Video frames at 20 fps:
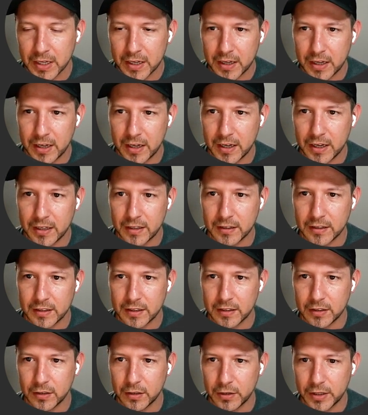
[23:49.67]
and
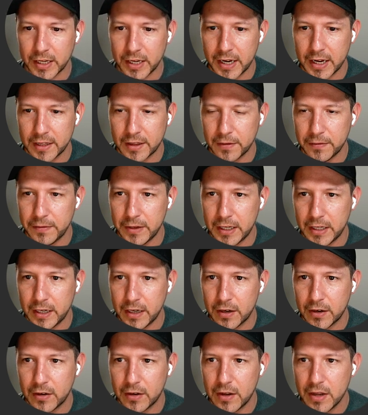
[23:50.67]
looking at the
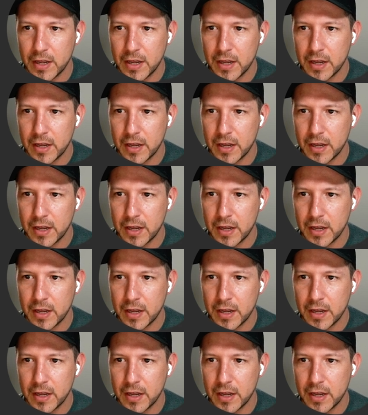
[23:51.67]
video.